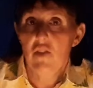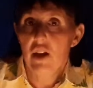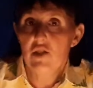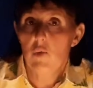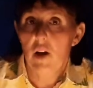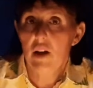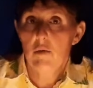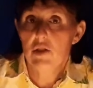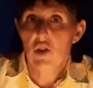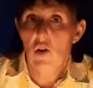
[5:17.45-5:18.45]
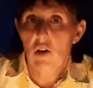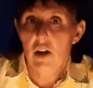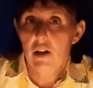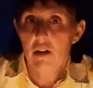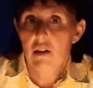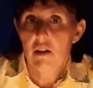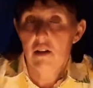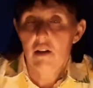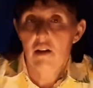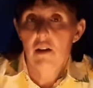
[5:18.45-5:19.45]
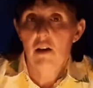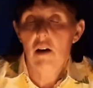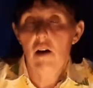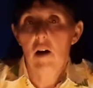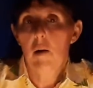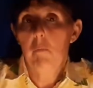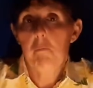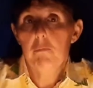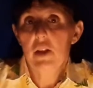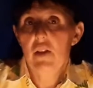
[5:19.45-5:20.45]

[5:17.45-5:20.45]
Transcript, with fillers: That's why he was gone. Um,